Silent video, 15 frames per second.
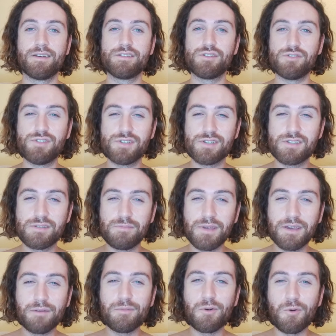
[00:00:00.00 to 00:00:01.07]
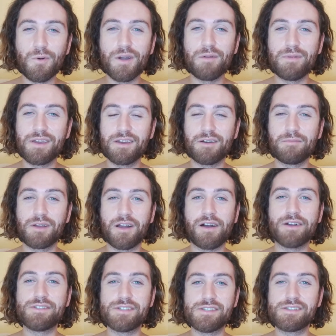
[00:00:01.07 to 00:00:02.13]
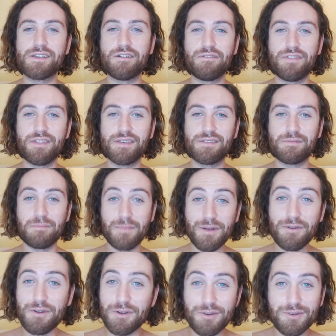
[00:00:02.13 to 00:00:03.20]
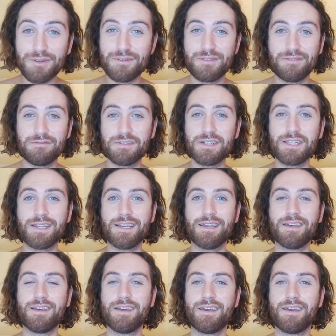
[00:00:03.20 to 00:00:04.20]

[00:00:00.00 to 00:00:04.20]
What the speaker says: So just become aware, become conscious of this miracle, really.